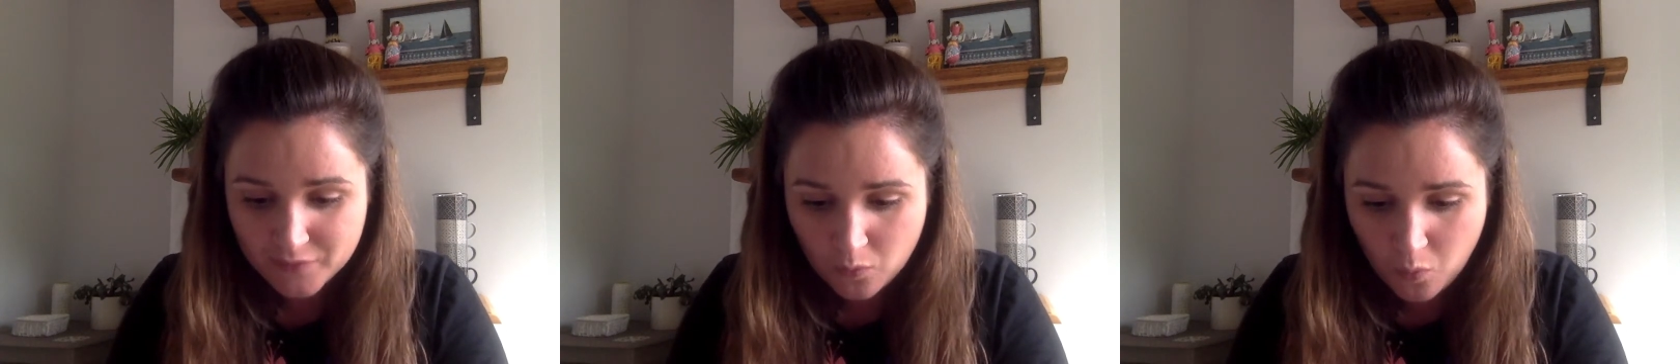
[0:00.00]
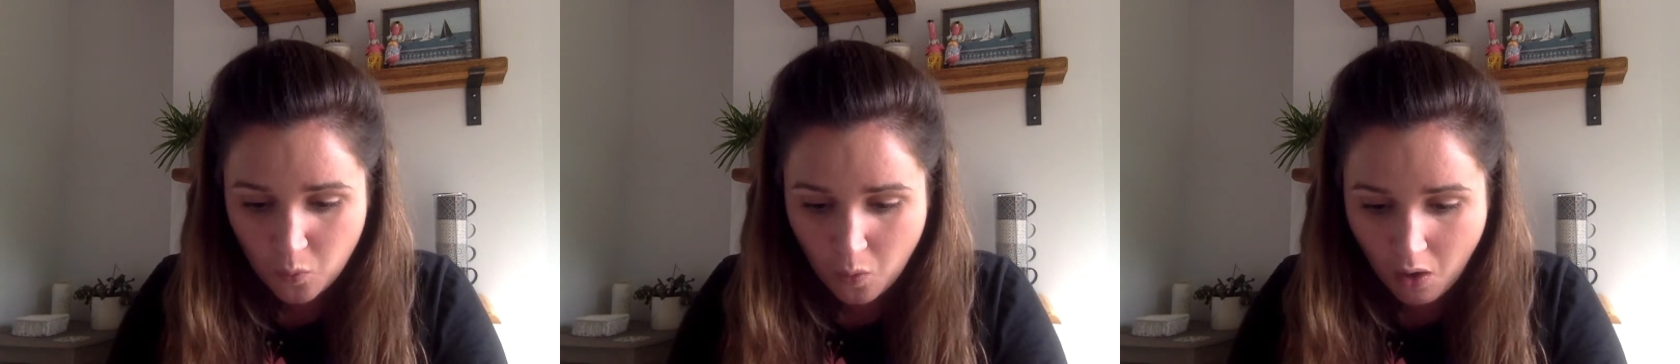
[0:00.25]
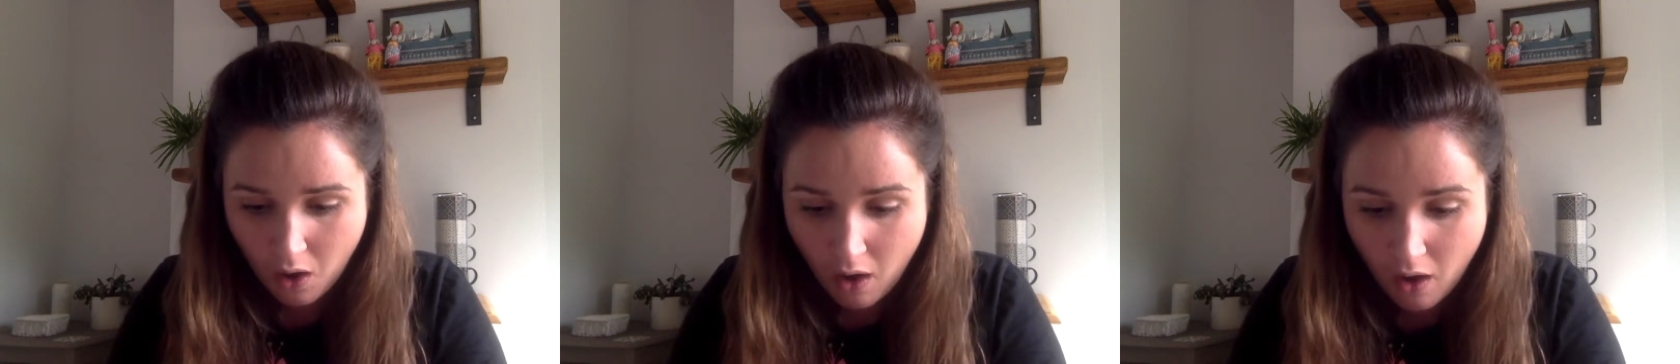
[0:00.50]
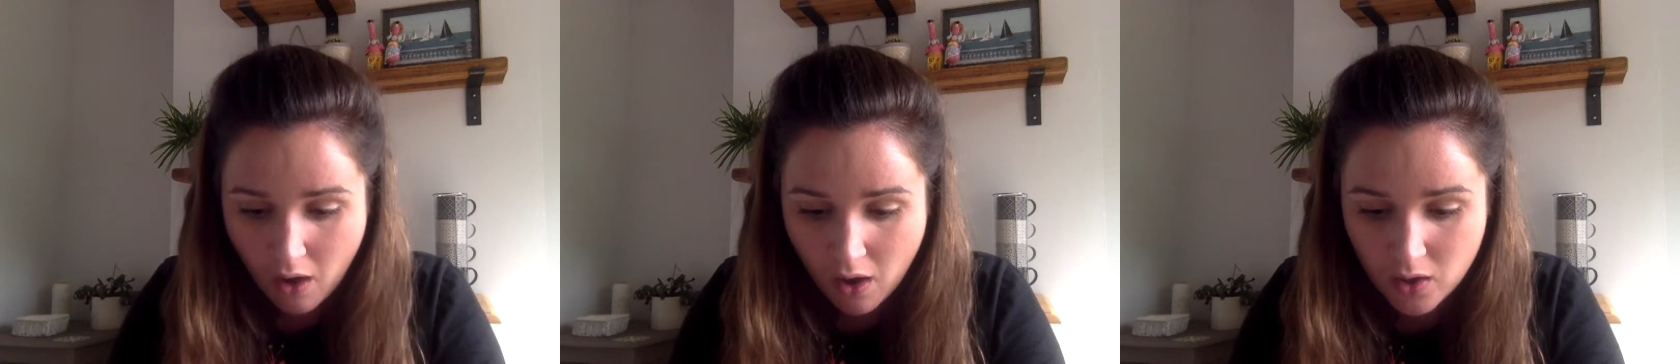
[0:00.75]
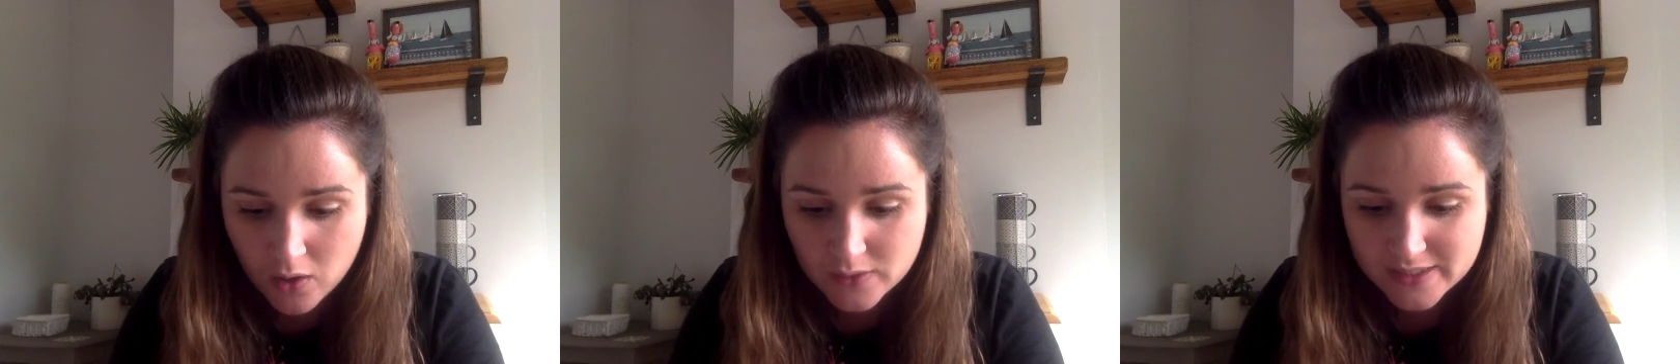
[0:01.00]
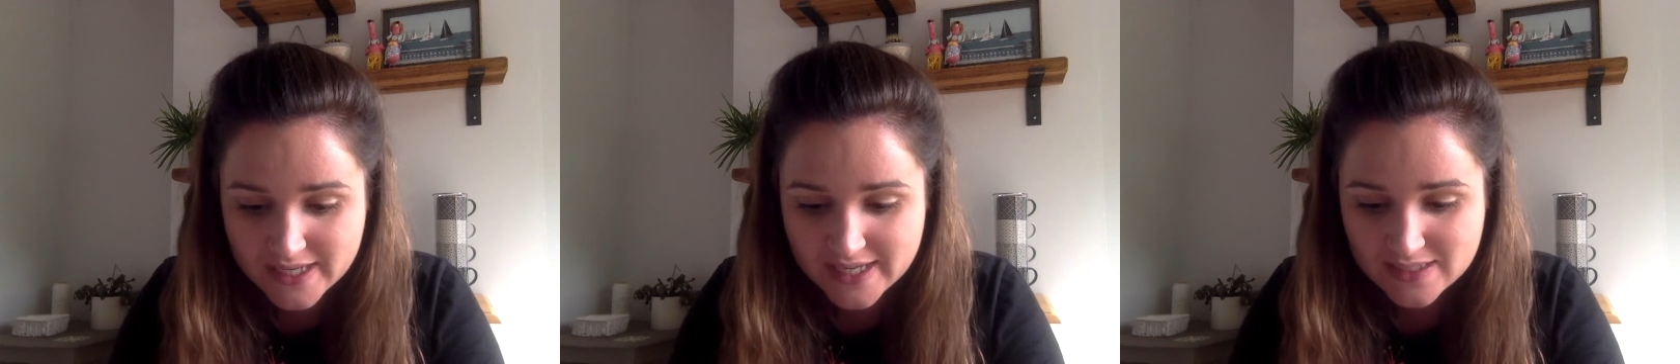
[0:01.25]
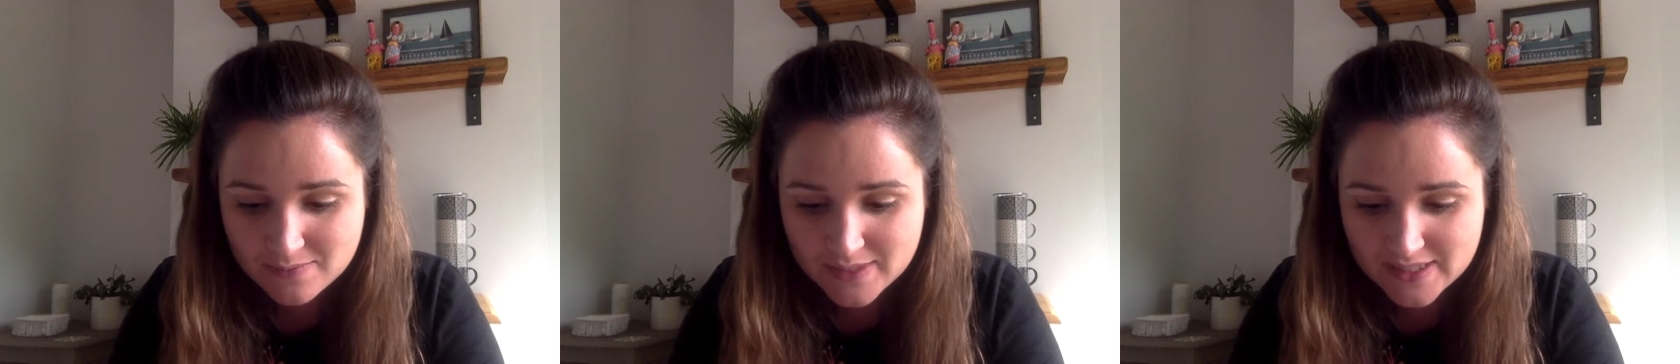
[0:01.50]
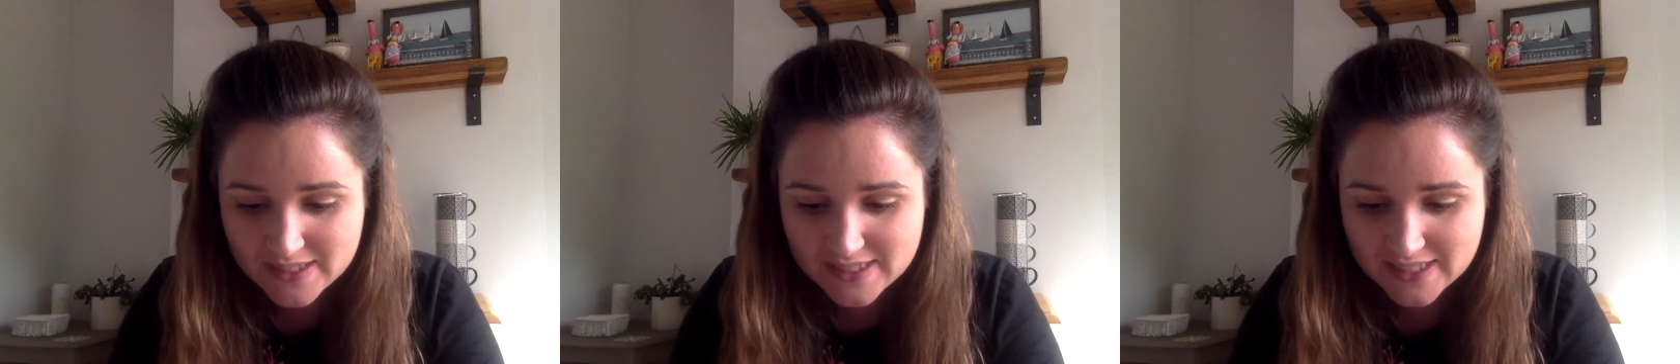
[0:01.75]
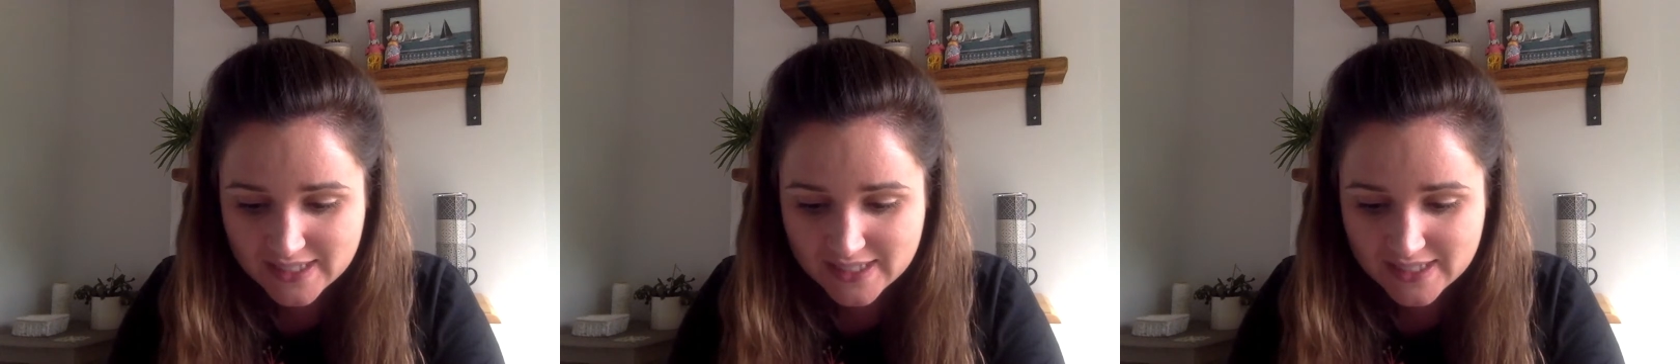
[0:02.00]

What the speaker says: "Whoa," says Mrs.